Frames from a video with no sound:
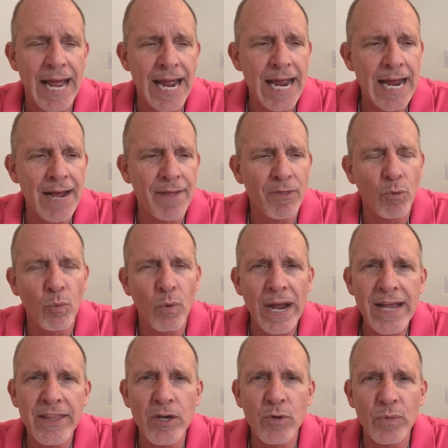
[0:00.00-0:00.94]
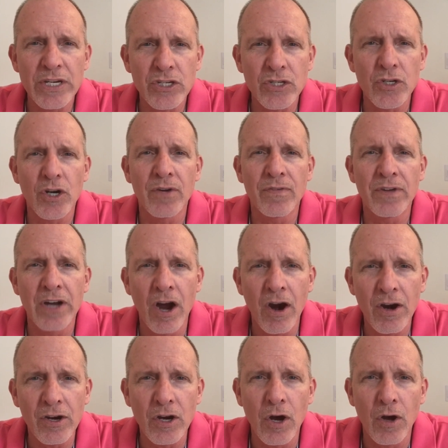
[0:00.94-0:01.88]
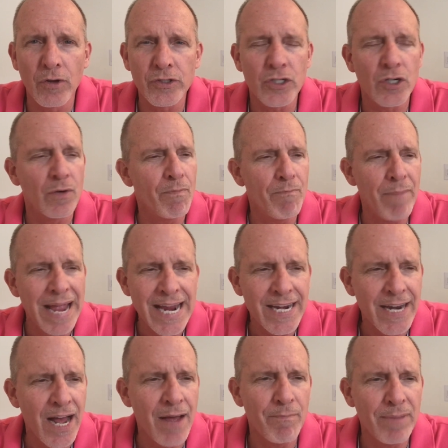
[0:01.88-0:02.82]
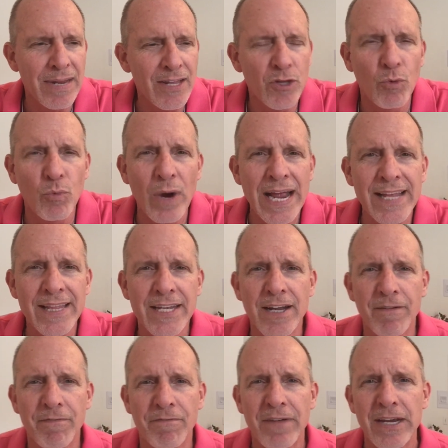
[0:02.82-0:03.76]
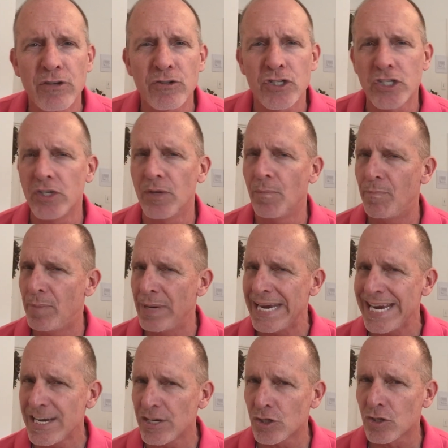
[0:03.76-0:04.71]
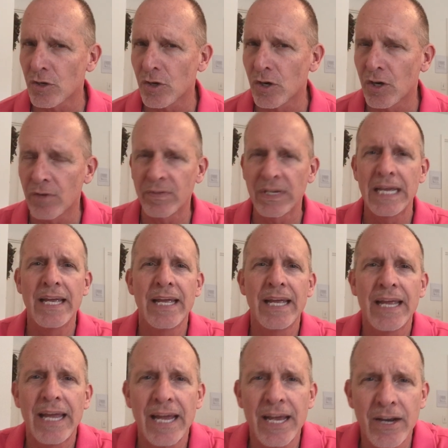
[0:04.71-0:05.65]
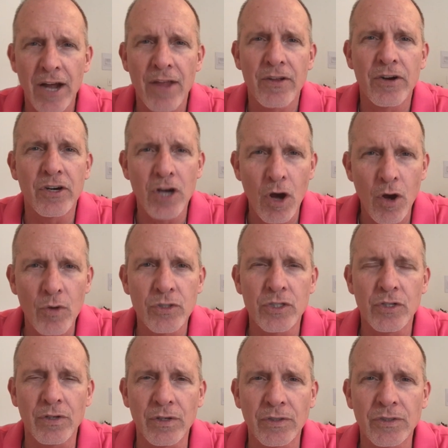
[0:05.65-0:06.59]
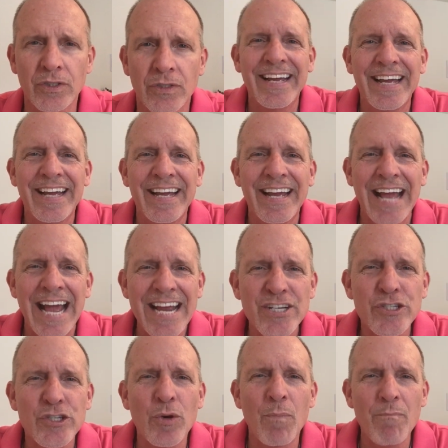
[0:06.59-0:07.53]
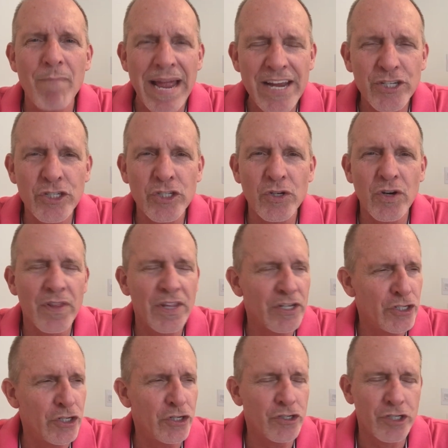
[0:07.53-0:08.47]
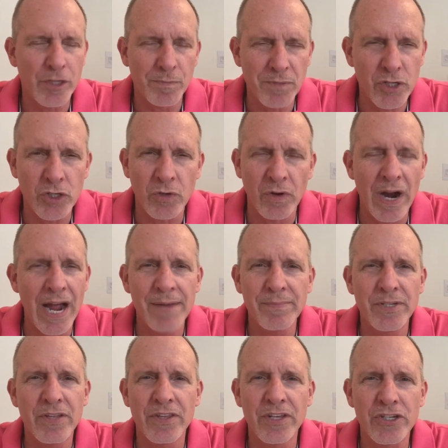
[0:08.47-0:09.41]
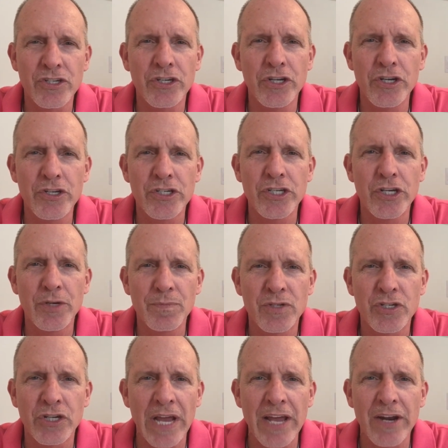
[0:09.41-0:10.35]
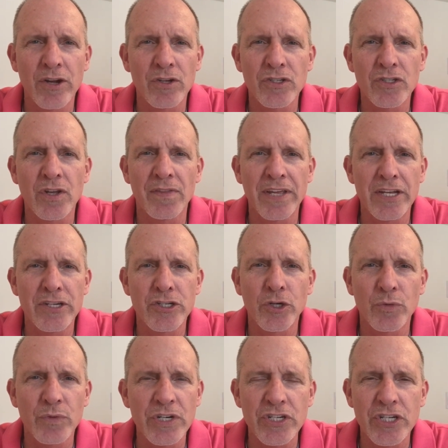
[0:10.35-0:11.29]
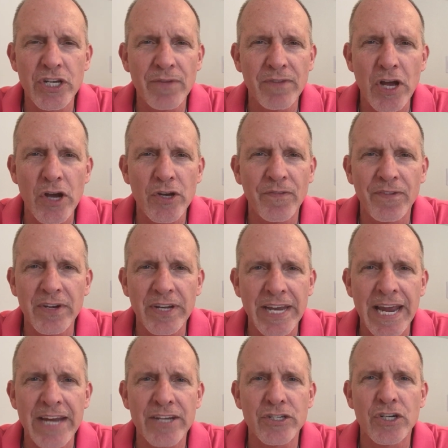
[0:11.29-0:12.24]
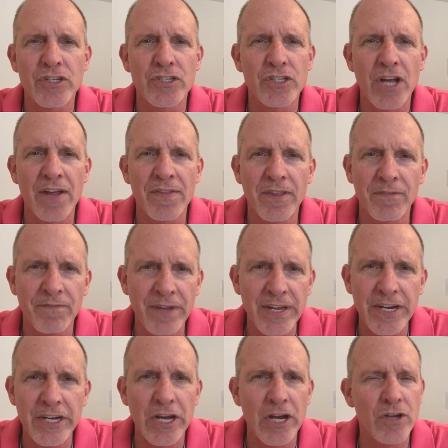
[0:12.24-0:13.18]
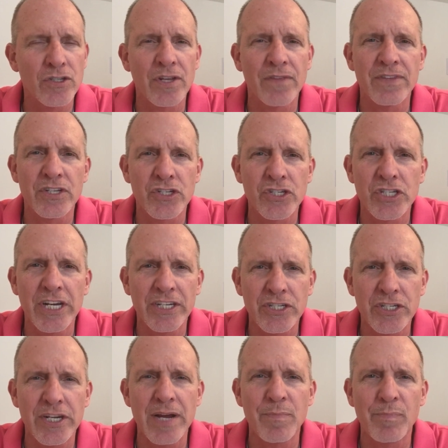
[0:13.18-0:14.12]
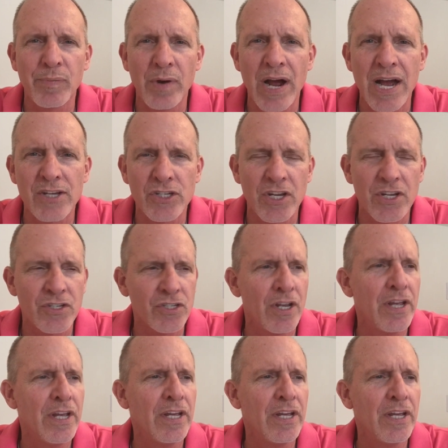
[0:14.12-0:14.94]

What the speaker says: And the way that we serve in our culture may not be the way that it feels to be served in other cultures. Hey, so make sure that you subscribe to this YouTube channel so that you'll receive notifications on the videos of the 6-step process